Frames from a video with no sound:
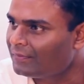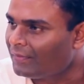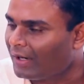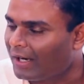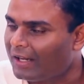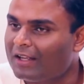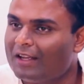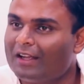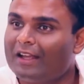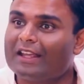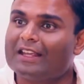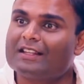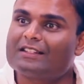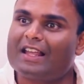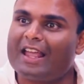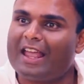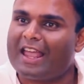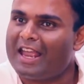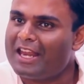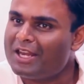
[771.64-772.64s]
Right. Is
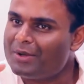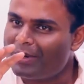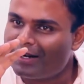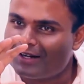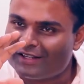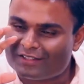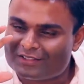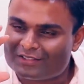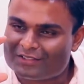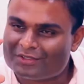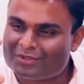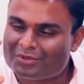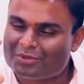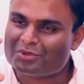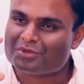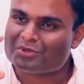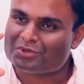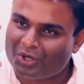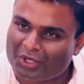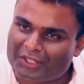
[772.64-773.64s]
there anyone else
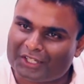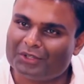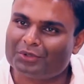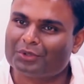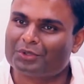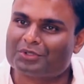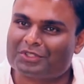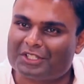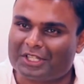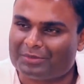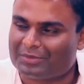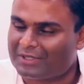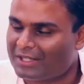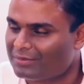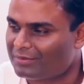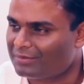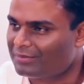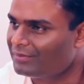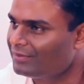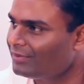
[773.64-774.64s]
who's not in those teams?
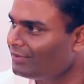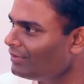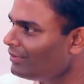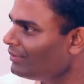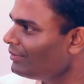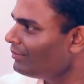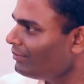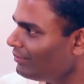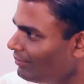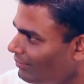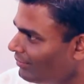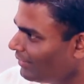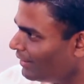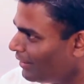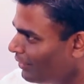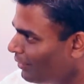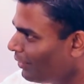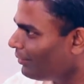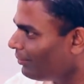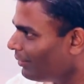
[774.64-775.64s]

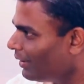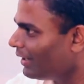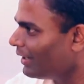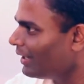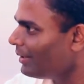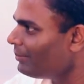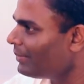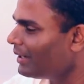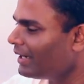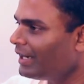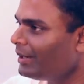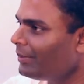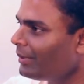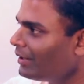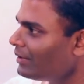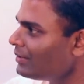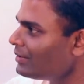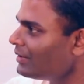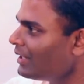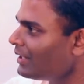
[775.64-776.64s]
There's no one of them, but anyone
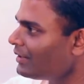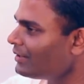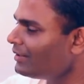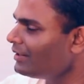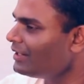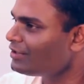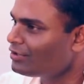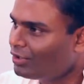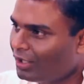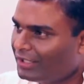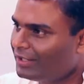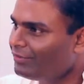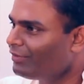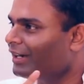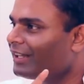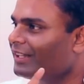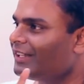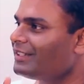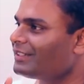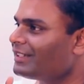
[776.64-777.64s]
else that is not in
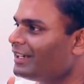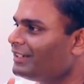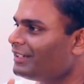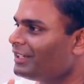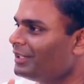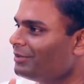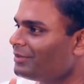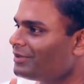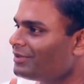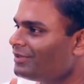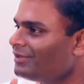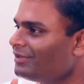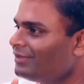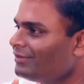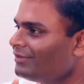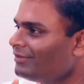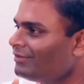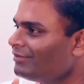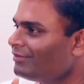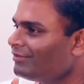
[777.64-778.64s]
one of these 10 teams
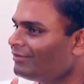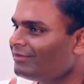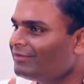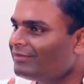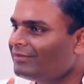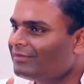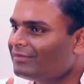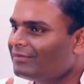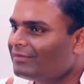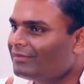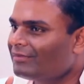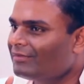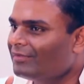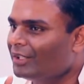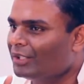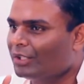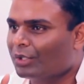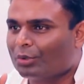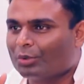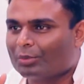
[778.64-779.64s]

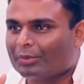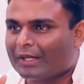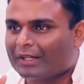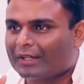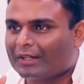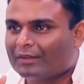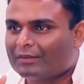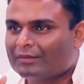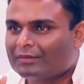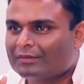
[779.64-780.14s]
in the room right